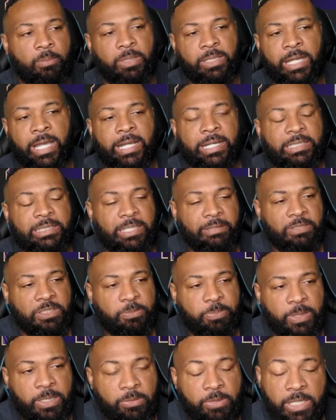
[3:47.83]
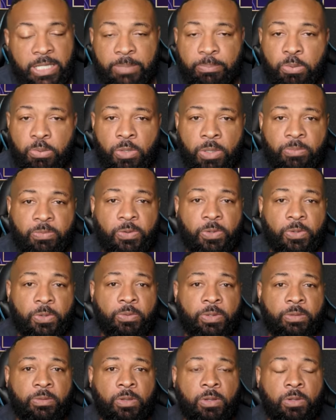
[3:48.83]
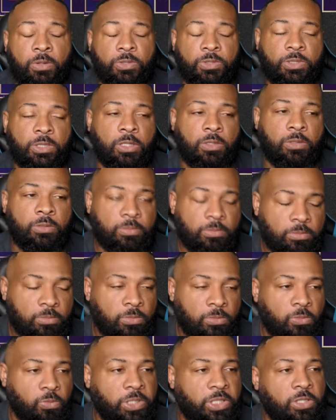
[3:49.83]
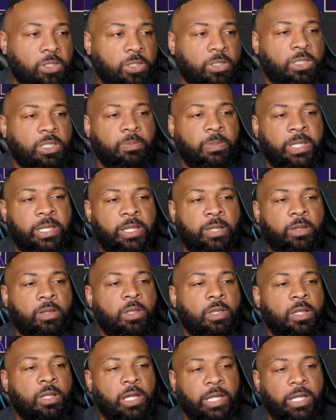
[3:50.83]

But 97 speed, we did pull him for the reroll, so we cooked up there.